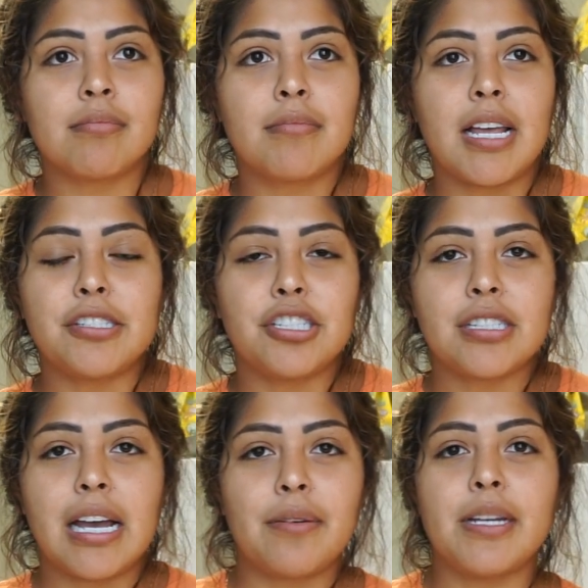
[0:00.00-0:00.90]
that's just
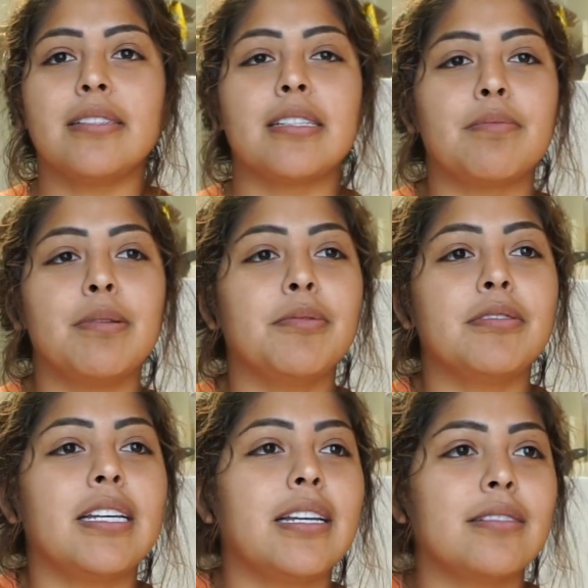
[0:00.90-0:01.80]
how it is. Like, people
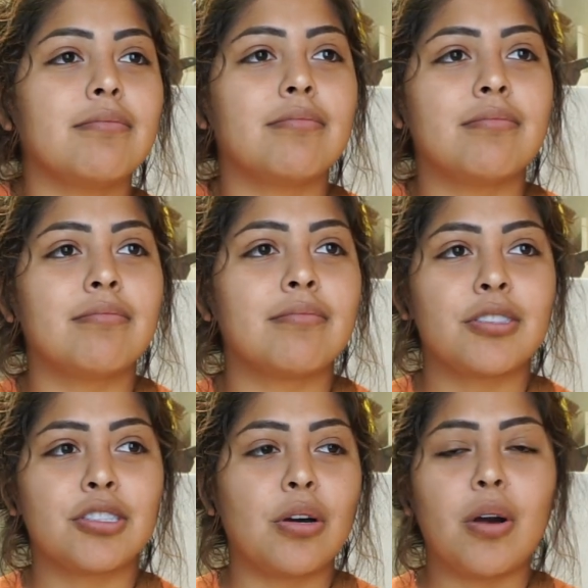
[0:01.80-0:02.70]
take it
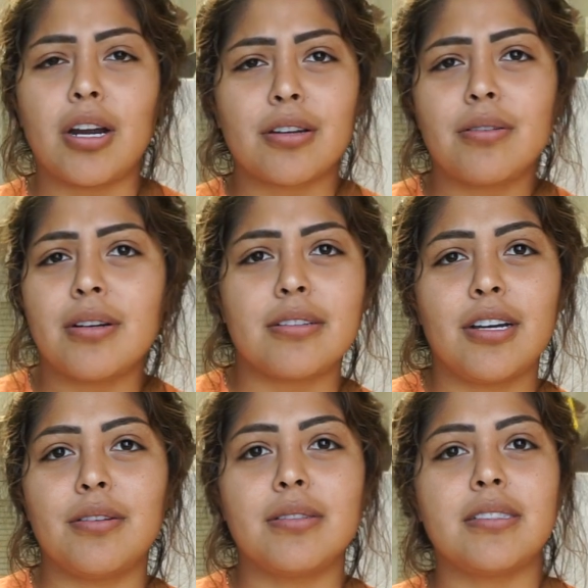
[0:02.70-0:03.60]
so hardcore.
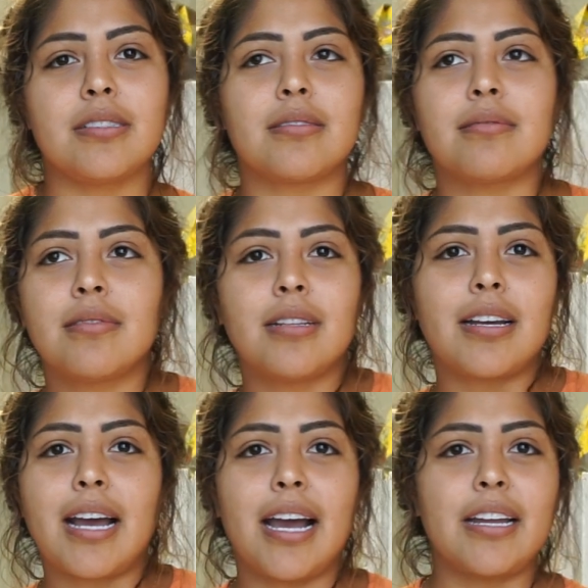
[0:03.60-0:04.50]
No, it's just a
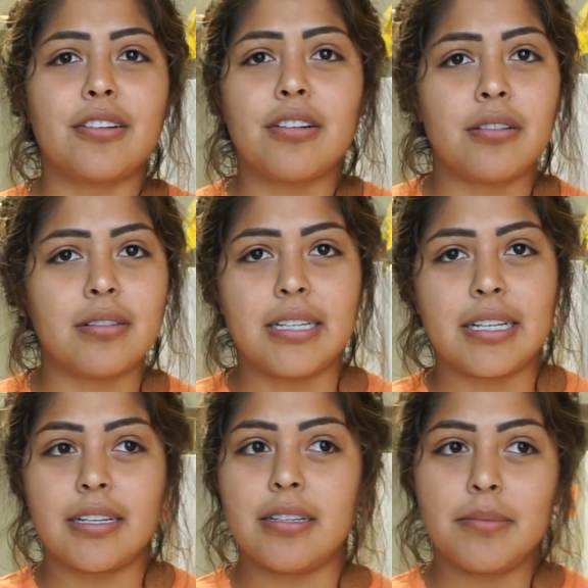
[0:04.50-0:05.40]
guy and a girl, a
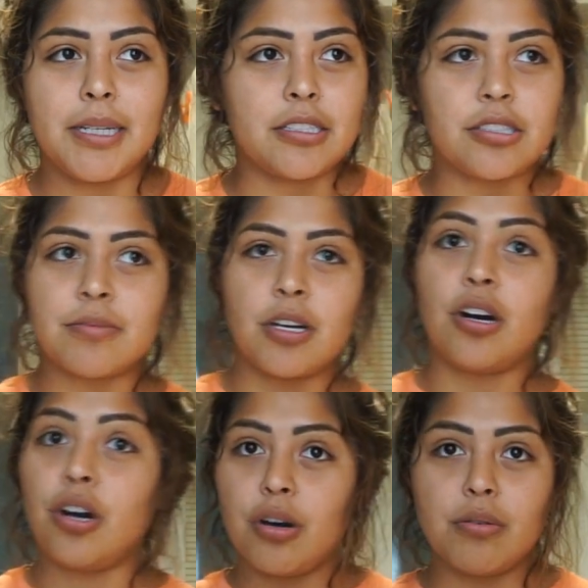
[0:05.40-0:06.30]
nigga and a bitch. A
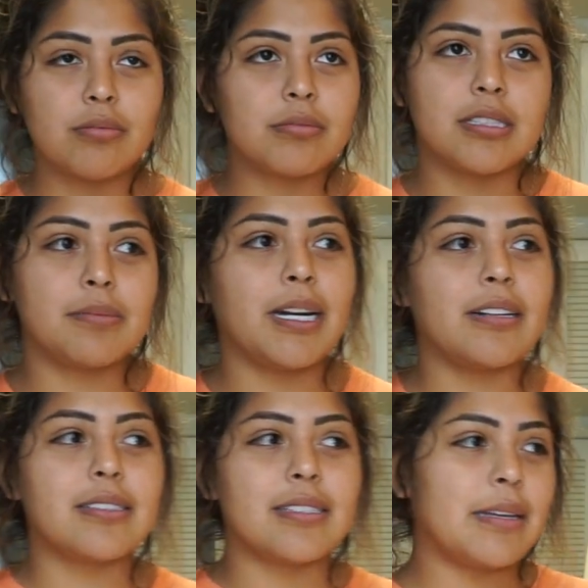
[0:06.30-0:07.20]
hoe, doesn't matter,
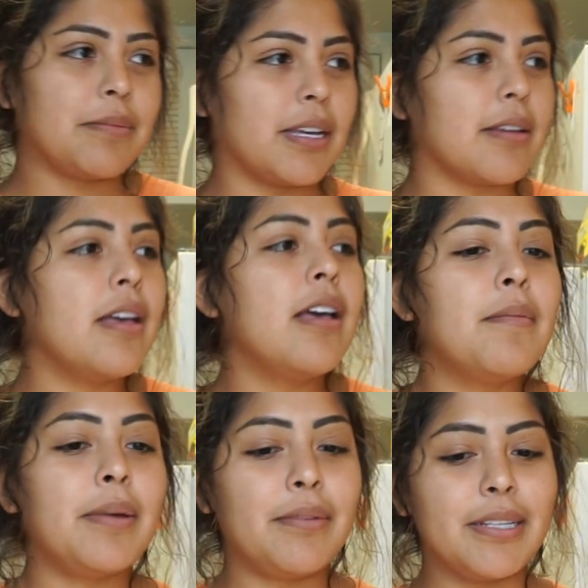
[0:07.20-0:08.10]
it's the same thing.
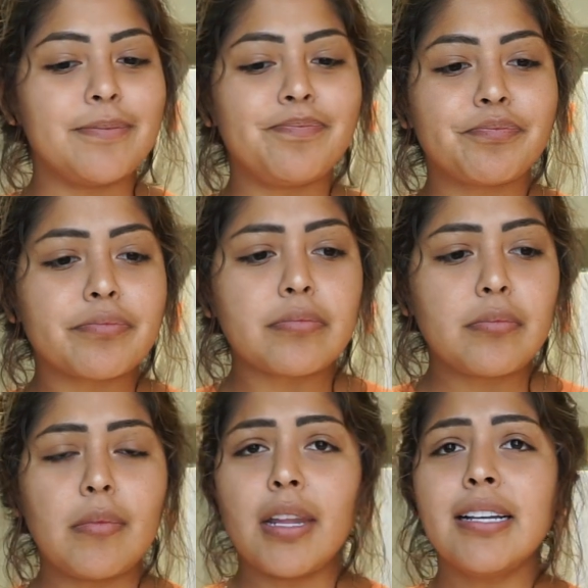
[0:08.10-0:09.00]
But anyways,
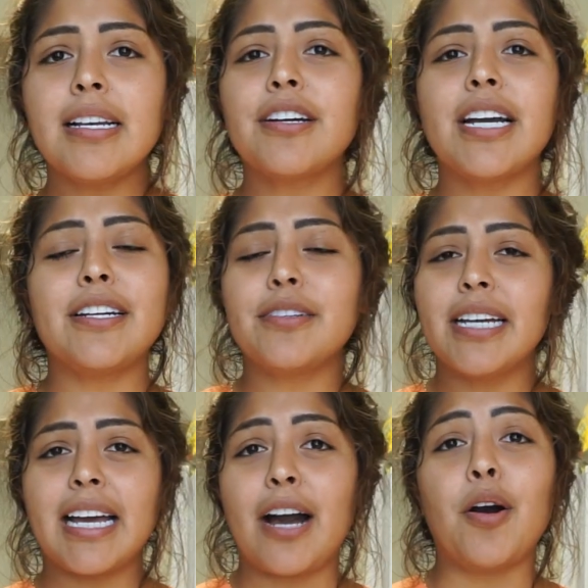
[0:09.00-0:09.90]
okay, I don't
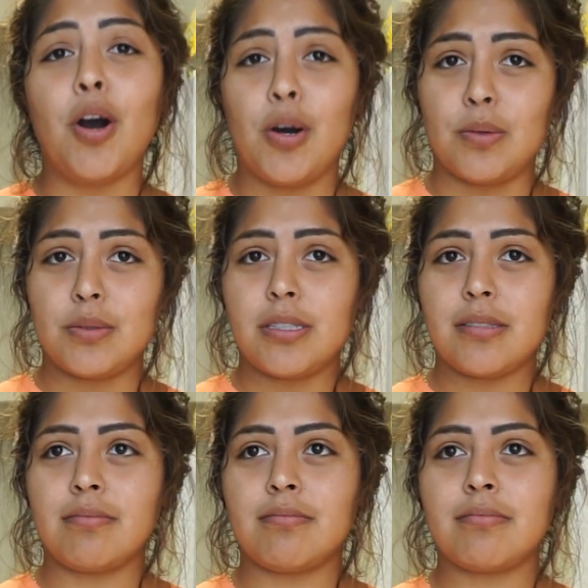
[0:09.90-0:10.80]
get how hoes,
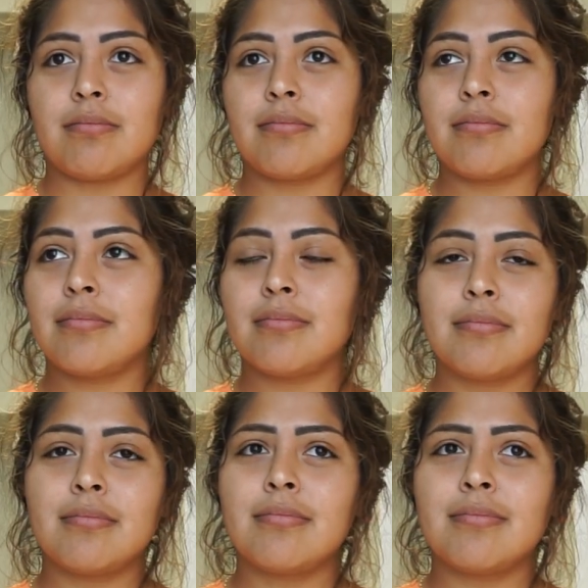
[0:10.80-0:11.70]

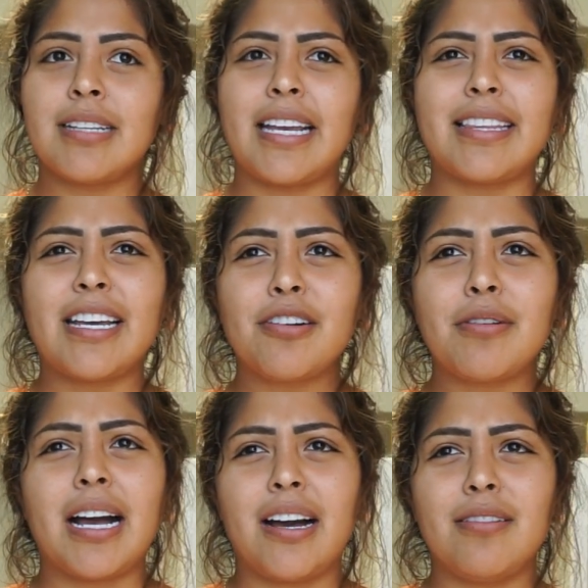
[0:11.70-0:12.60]
like, they go
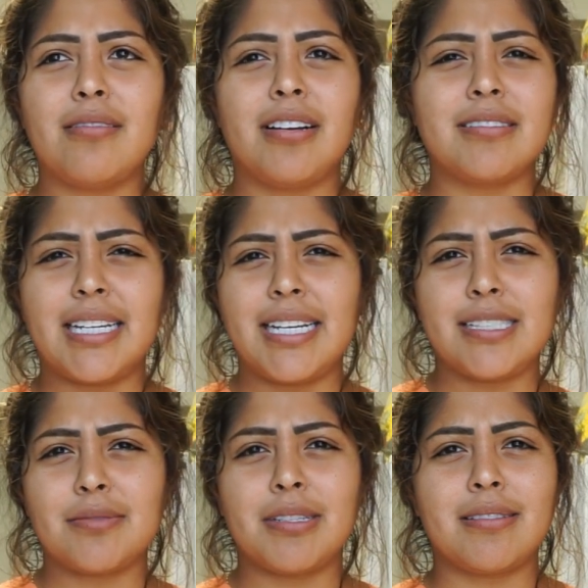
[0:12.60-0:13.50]
out on
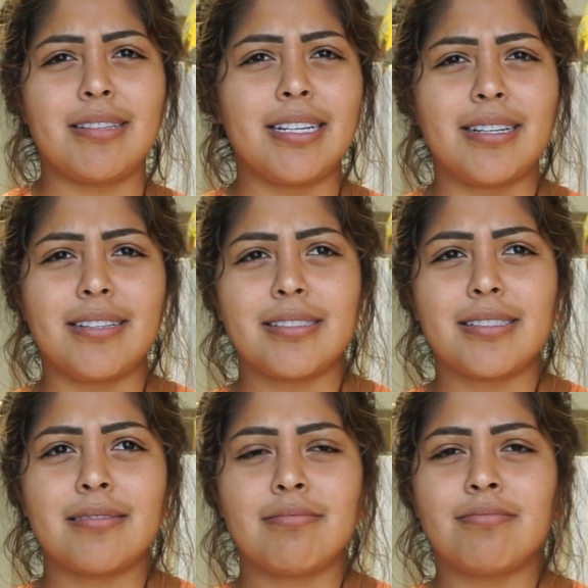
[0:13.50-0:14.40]
dates with
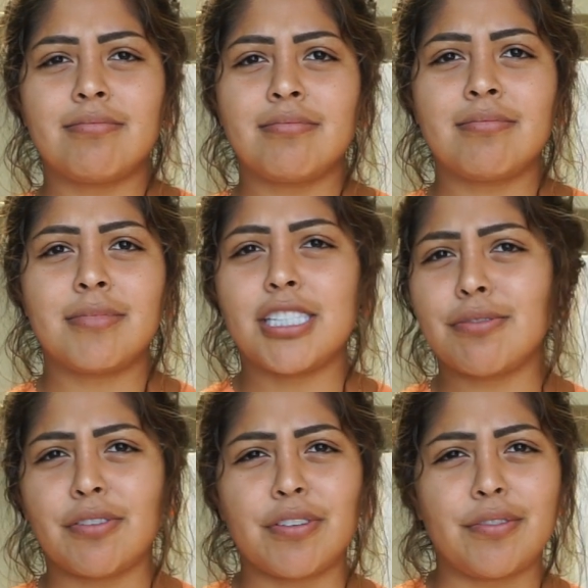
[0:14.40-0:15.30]
niggas just
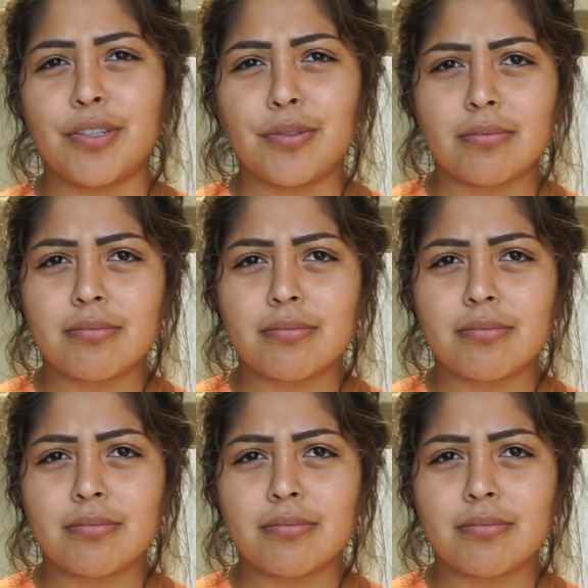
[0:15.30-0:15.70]
for free food.